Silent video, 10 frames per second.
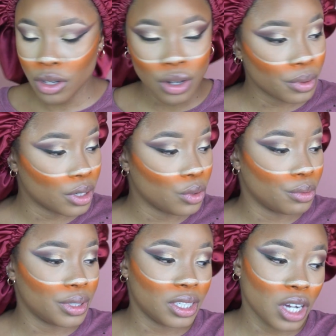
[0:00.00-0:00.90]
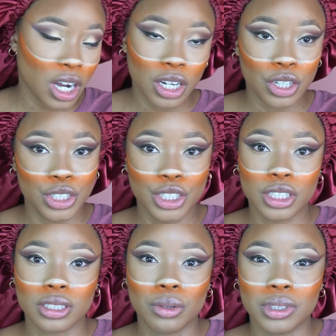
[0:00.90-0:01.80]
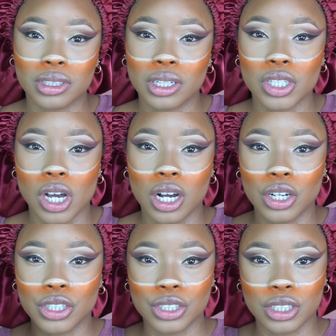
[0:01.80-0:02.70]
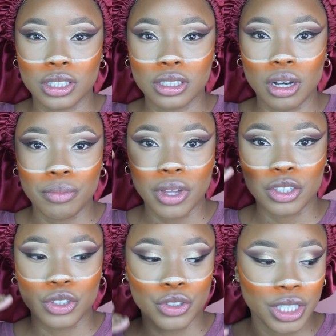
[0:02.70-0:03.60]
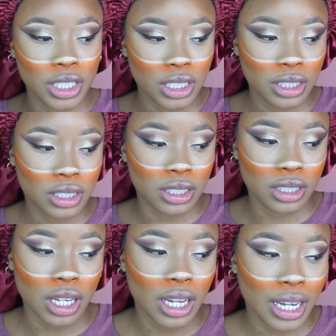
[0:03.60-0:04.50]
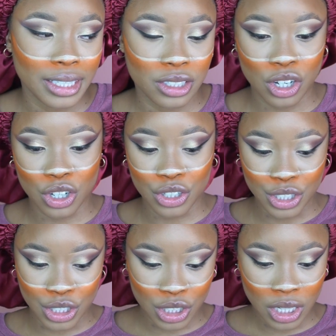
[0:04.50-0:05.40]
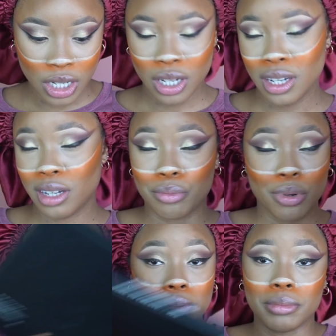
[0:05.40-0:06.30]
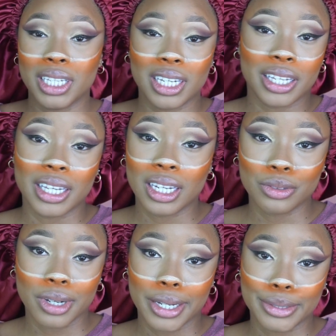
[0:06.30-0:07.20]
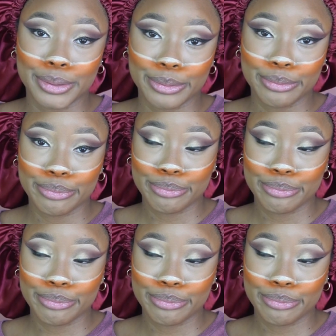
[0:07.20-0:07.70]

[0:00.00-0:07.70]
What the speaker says: Now I want to go in with a darker orange because I wanted a darker orange to the top that gradient into a lighter orange and probably a yellow. I don't know.